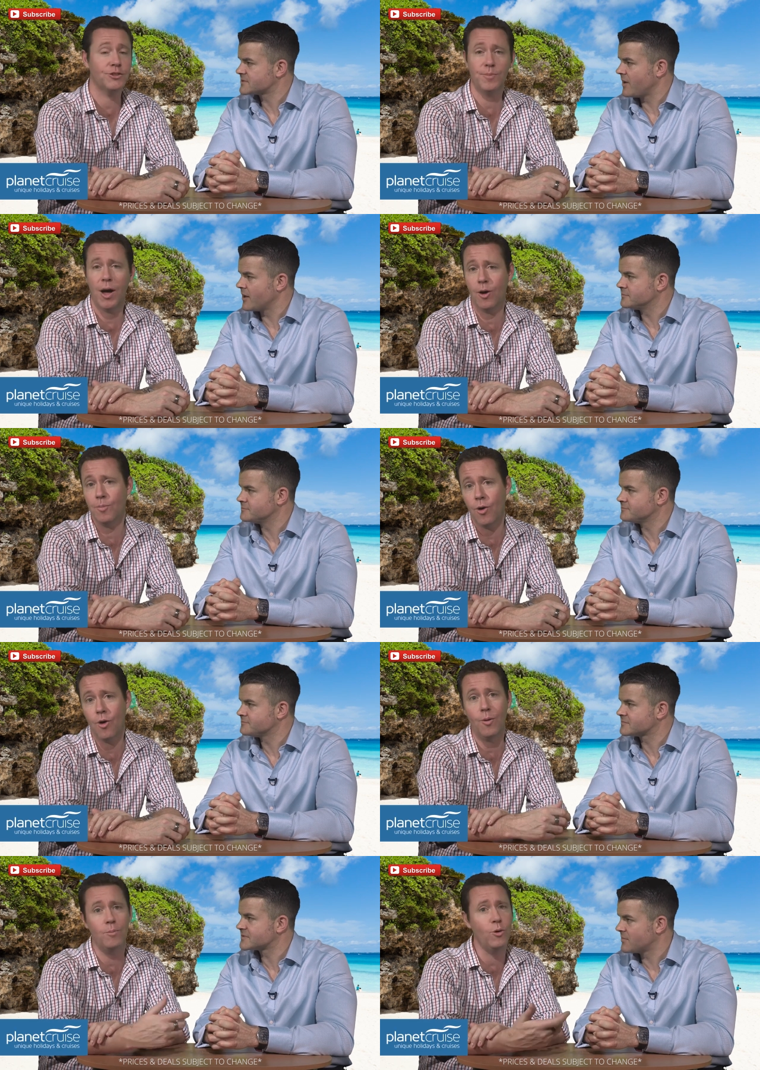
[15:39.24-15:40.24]
Speaker 1: Smile, Smile
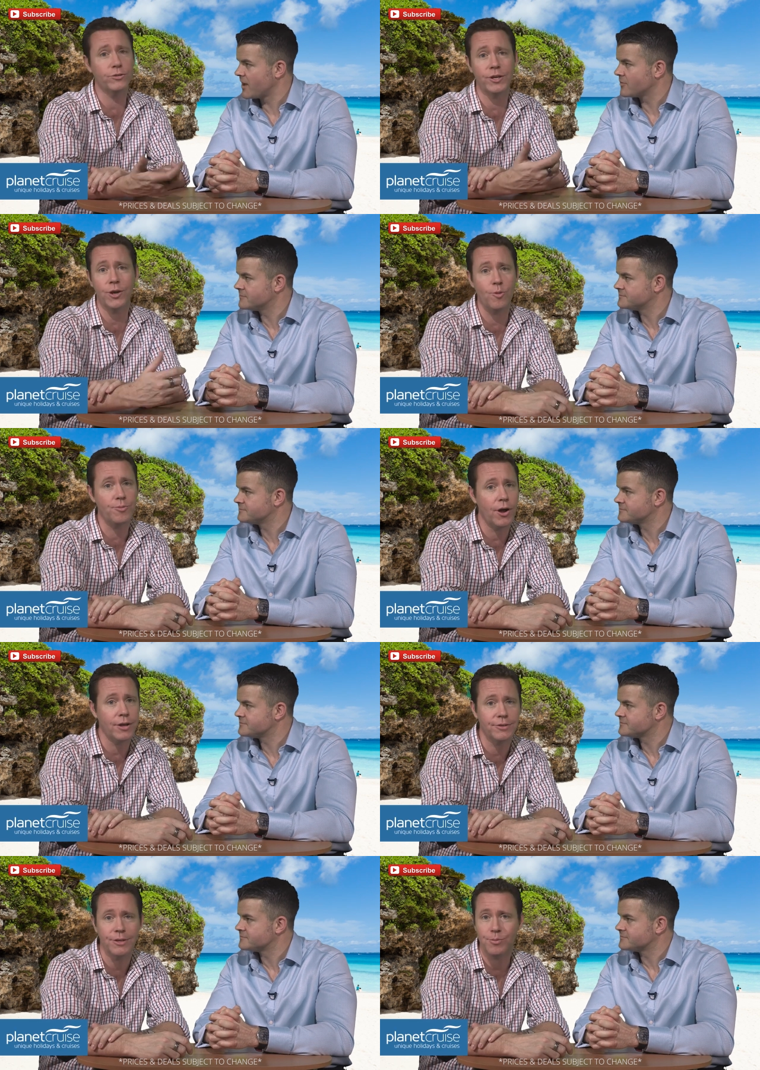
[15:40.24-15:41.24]
more, more single
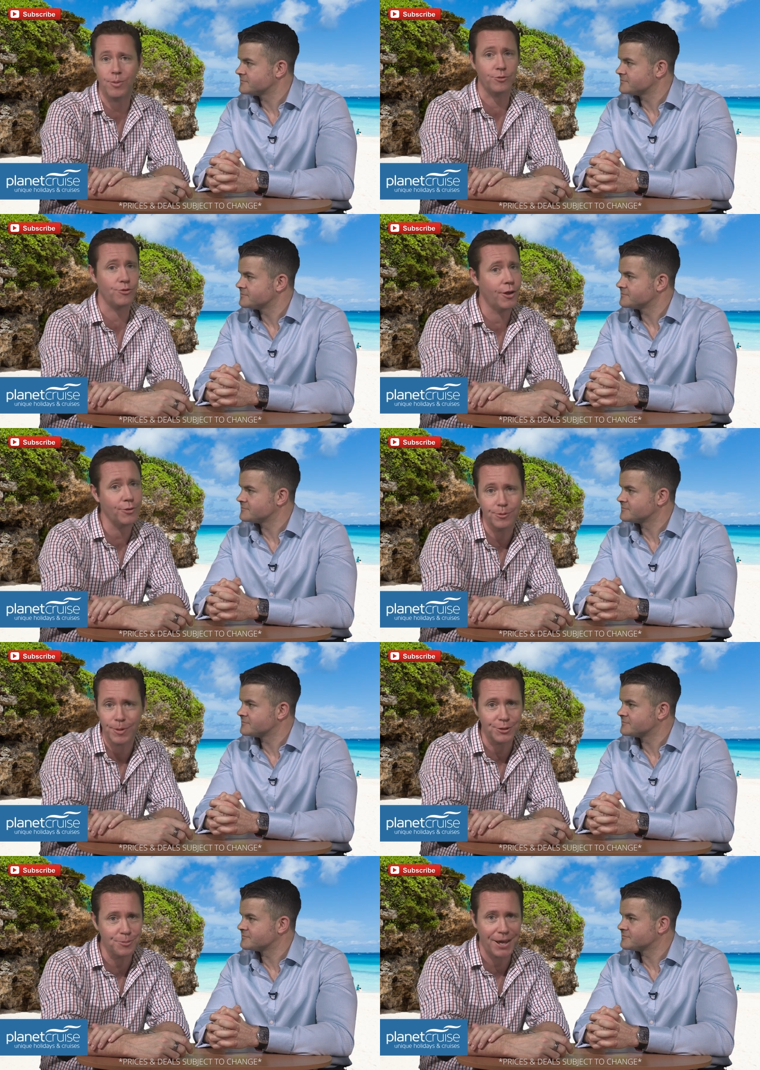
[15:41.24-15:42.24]
prices. We will try and do as
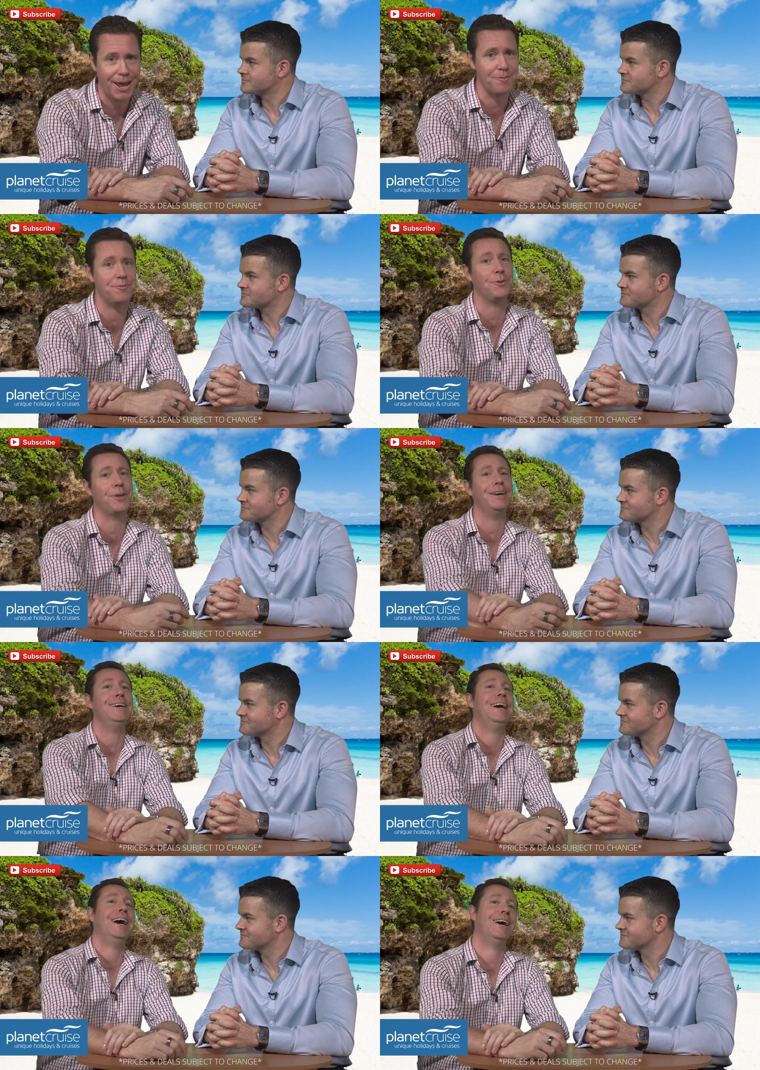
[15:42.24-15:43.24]
much as we can for you.
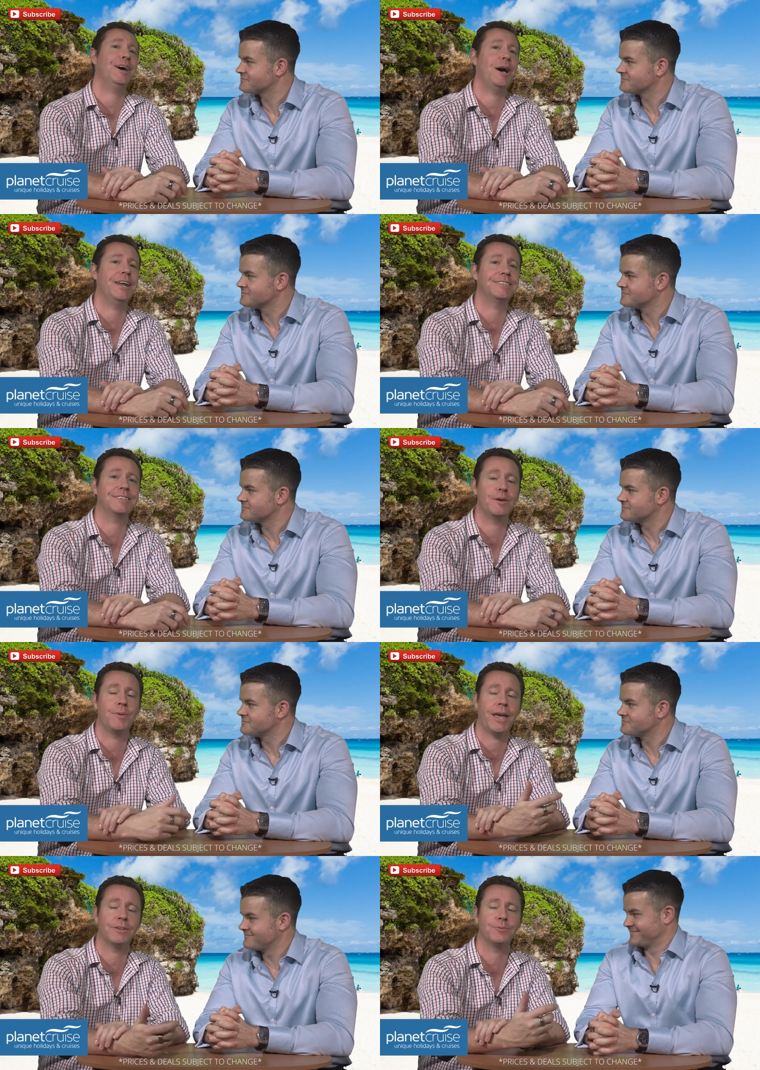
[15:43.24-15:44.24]
Uh, and as I said,
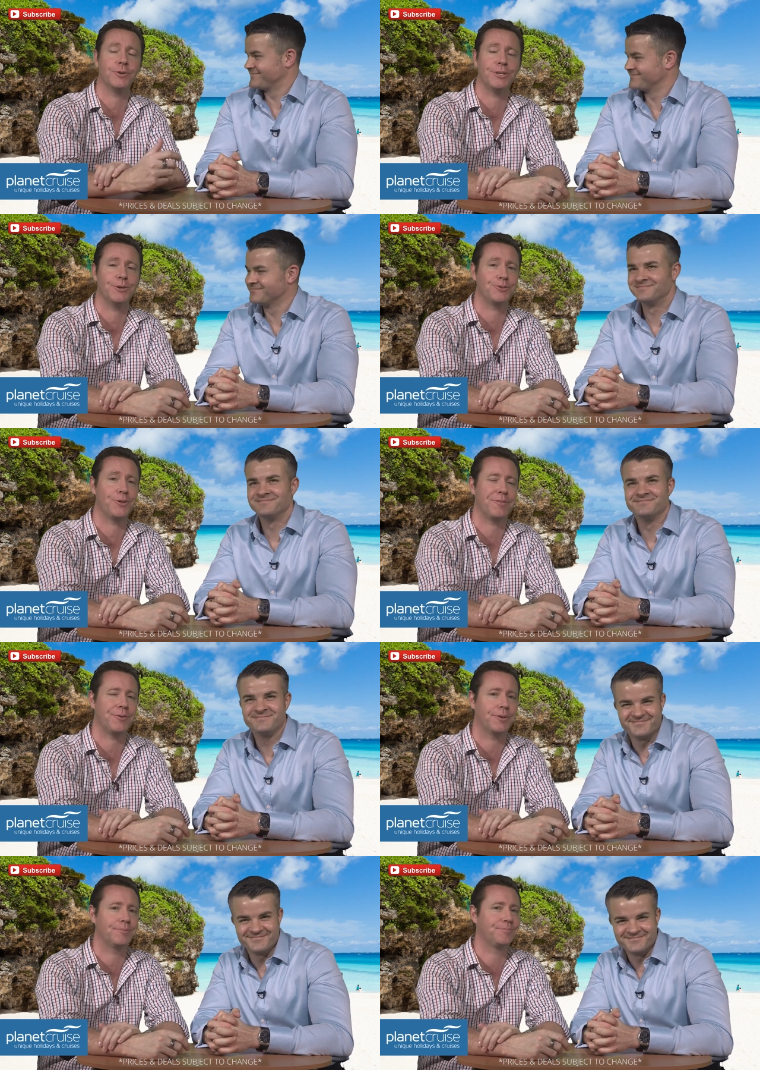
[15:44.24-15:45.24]
we're getting some good deals on there
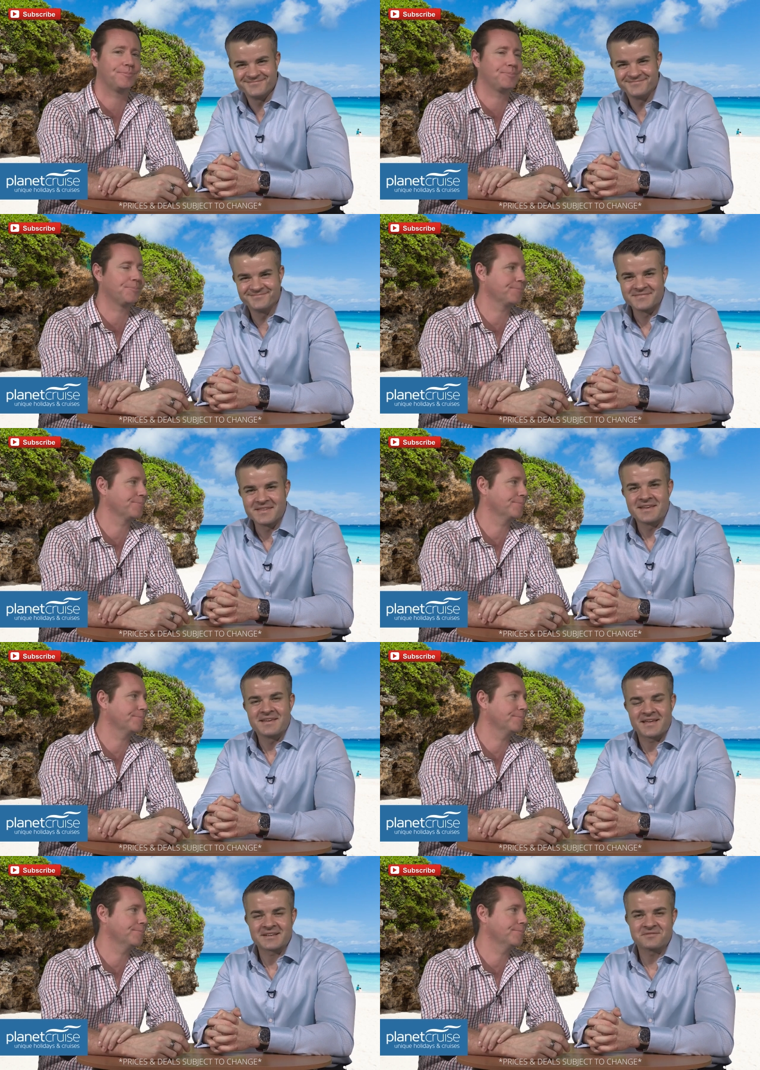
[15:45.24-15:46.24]
for
Speaker 2: you.
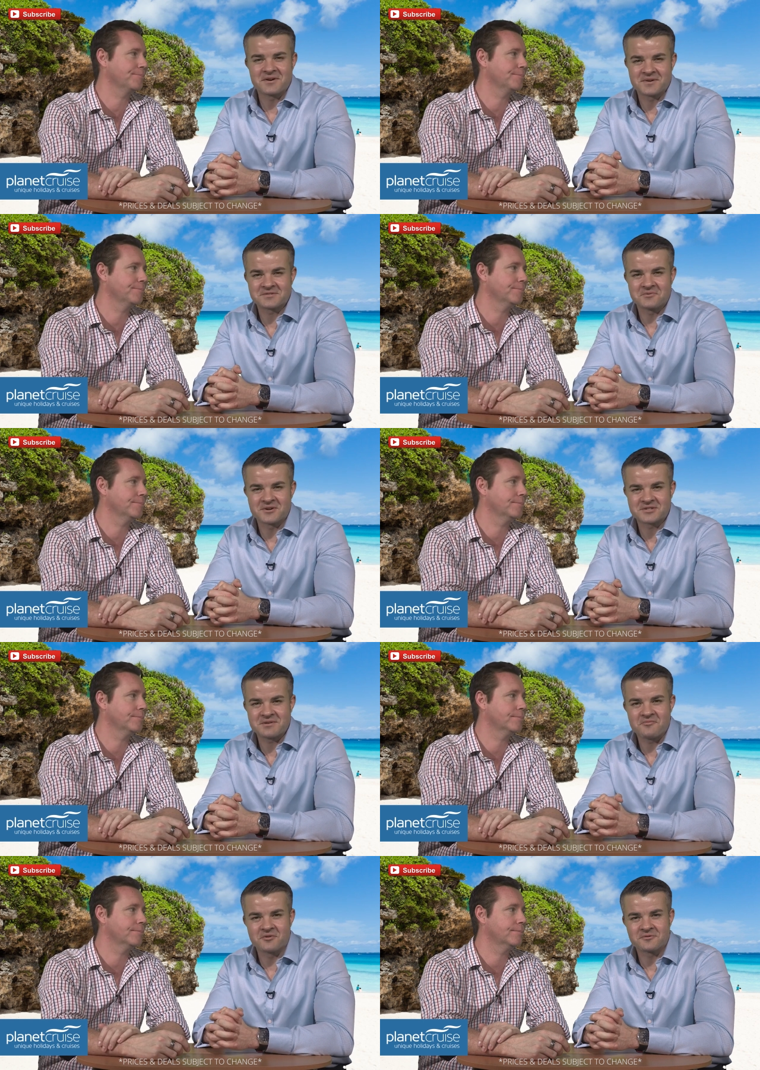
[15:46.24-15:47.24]
Thanks very much for
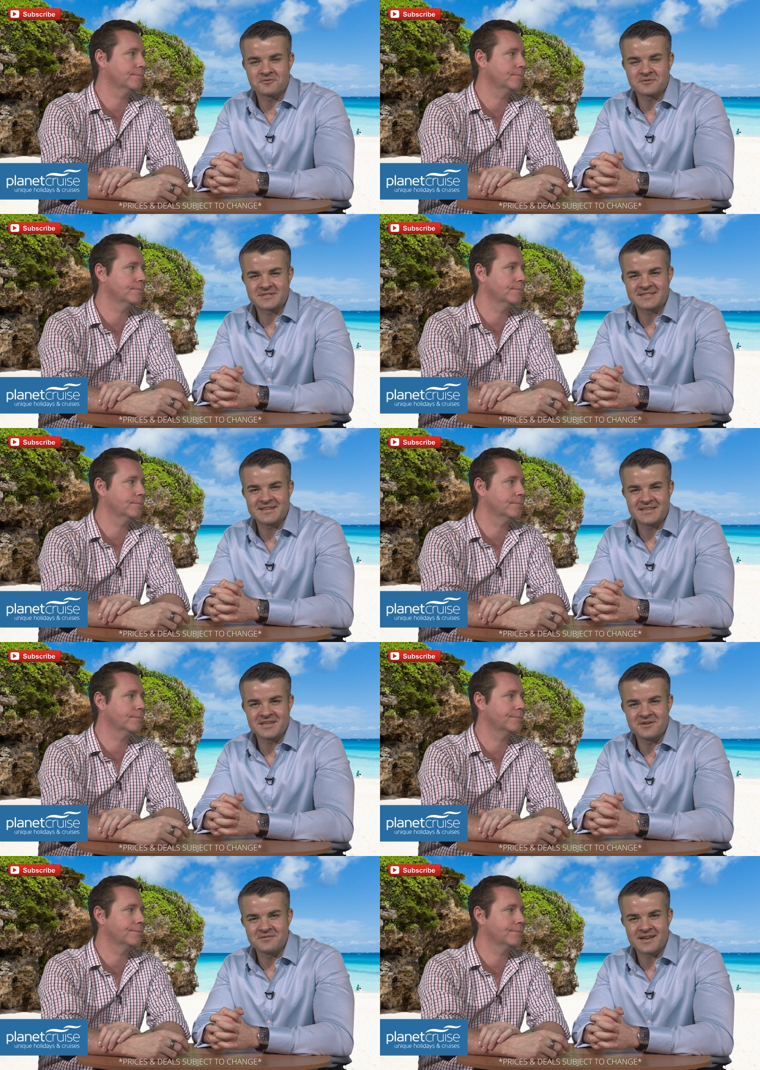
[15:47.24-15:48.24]
watching. We'll look forward to seeing
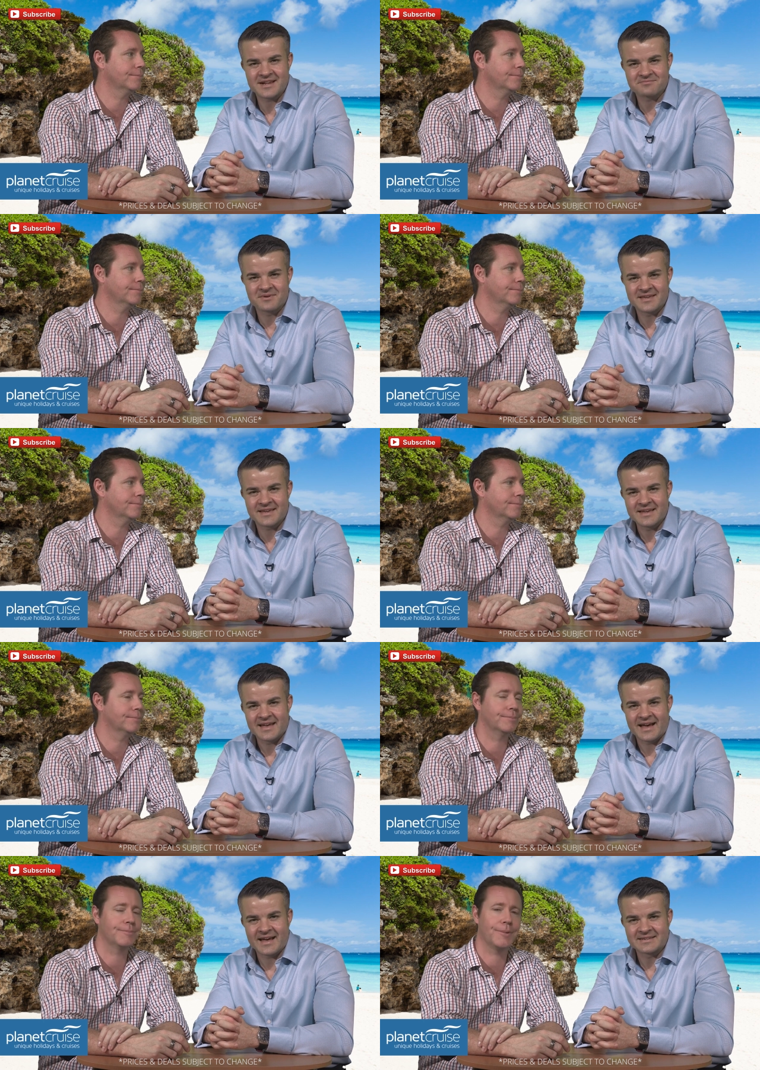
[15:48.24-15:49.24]
you next week.
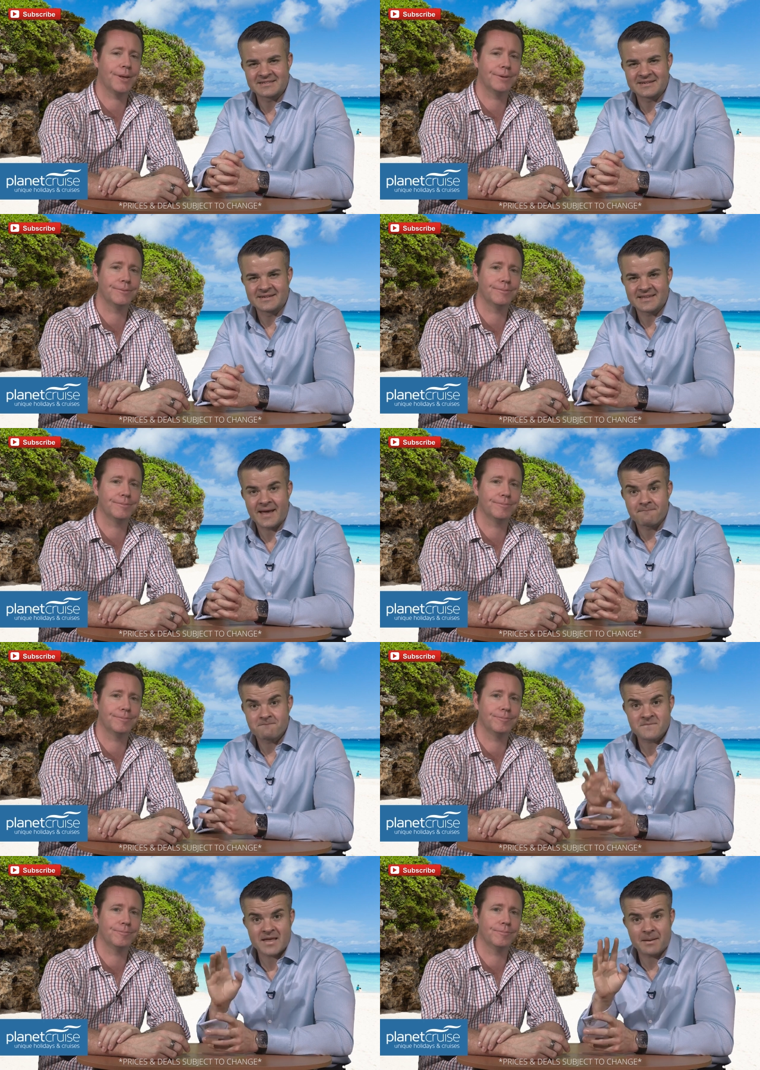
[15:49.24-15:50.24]
And uh, yeah,
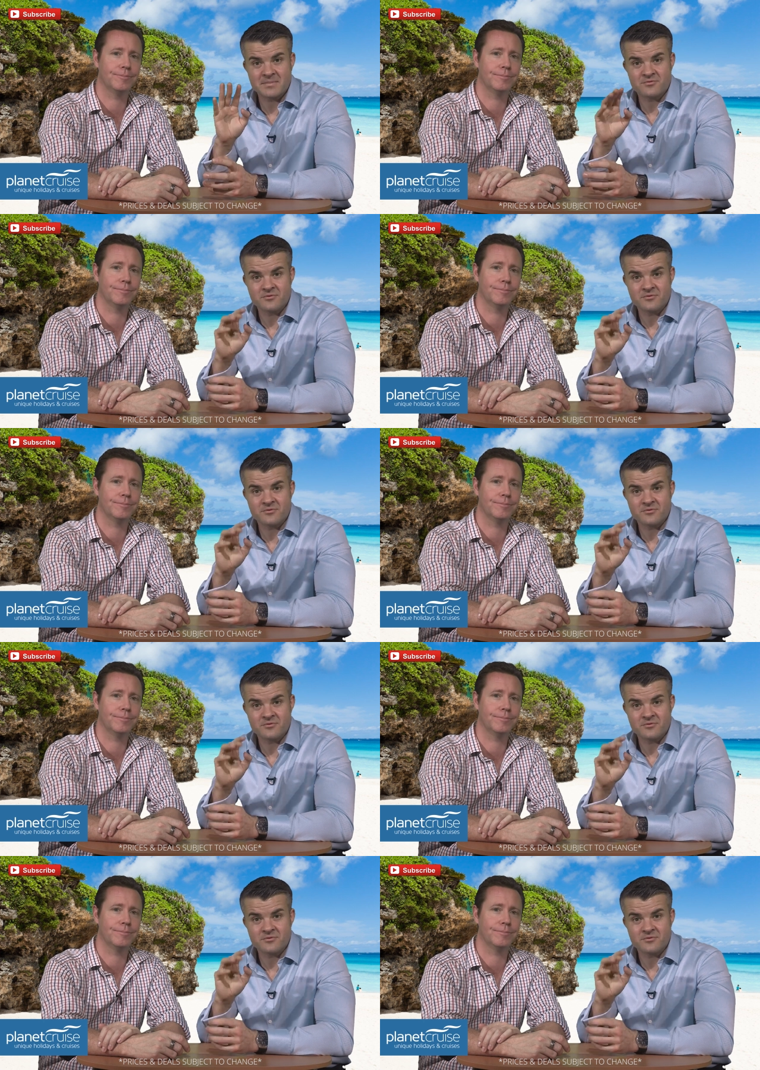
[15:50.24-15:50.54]
happy